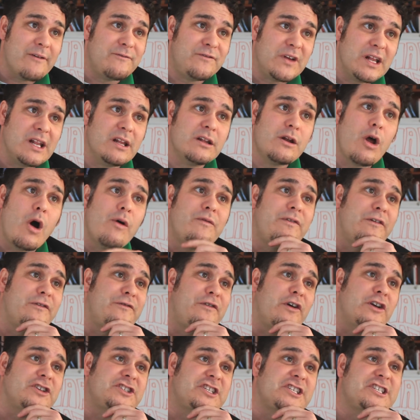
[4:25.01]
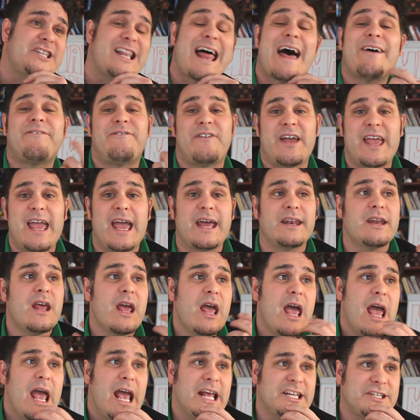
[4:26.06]
Villanova versus Lafayette.
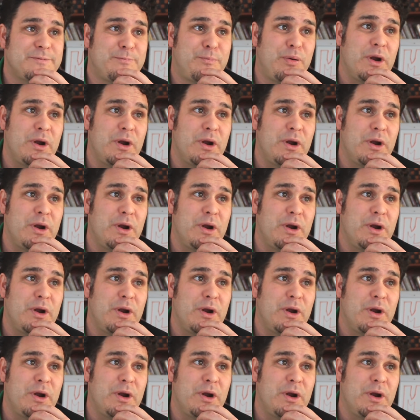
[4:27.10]
It's